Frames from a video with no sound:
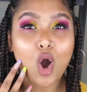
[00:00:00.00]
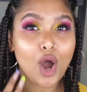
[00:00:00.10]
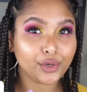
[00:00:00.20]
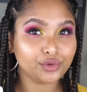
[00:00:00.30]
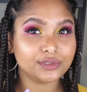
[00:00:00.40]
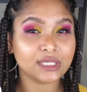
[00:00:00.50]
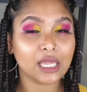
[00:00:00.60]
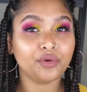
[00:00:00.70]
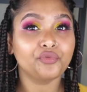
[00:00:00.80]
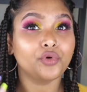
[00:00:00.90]
on your
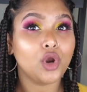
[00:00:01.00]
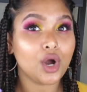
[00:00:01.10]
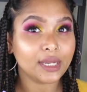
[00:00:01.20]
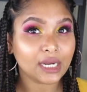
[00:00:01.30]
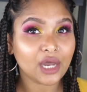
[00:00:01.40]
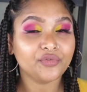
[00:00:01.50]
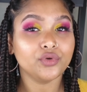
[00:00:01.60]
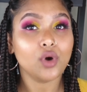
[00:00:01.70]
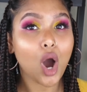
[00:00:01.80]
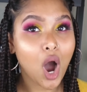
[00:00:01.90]
skin for long enough
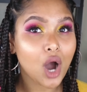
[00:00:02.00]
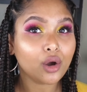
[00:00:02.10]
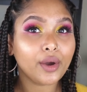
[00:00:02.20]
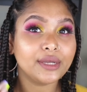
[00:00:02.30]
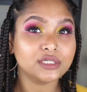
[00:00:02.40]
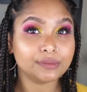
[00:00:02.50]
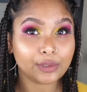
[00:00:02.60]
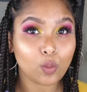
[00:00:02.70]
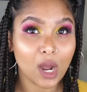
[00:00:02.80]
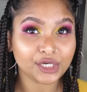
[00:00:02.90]
you are going to be
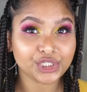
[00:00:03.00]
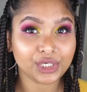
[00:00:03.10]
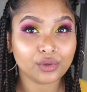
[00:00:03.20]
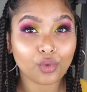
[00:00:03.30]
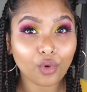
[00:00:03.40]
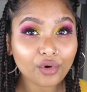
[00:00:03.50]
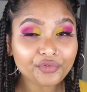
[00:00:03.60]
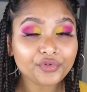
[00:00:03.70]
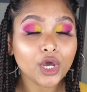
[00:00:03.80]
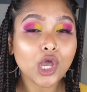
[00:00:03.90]
washing it off